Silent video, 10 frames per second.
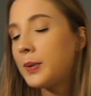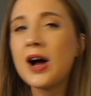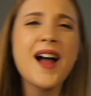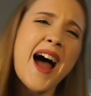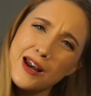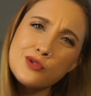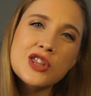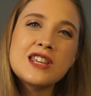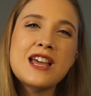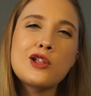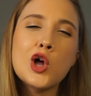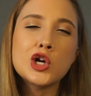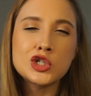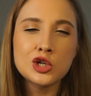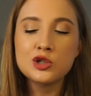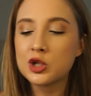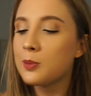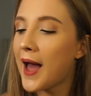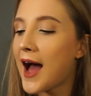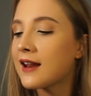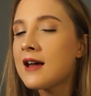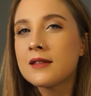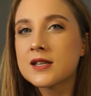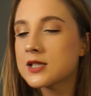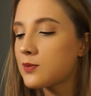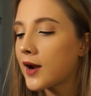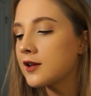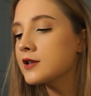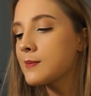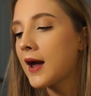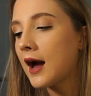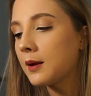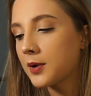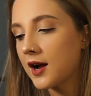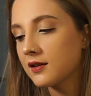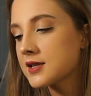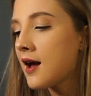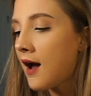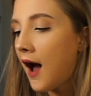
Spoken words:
But I don't think they look too bad. This is what I use on my eyebrows.